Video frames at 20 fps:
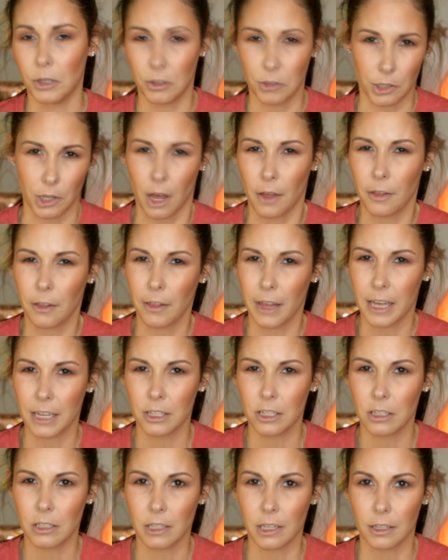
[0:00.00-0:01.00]
you saw the
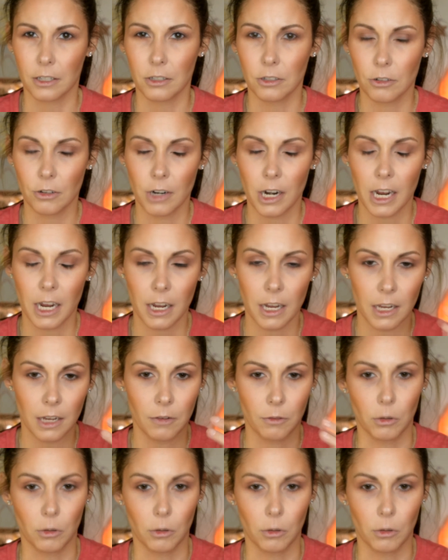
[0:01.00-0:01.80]
lashes yesterday,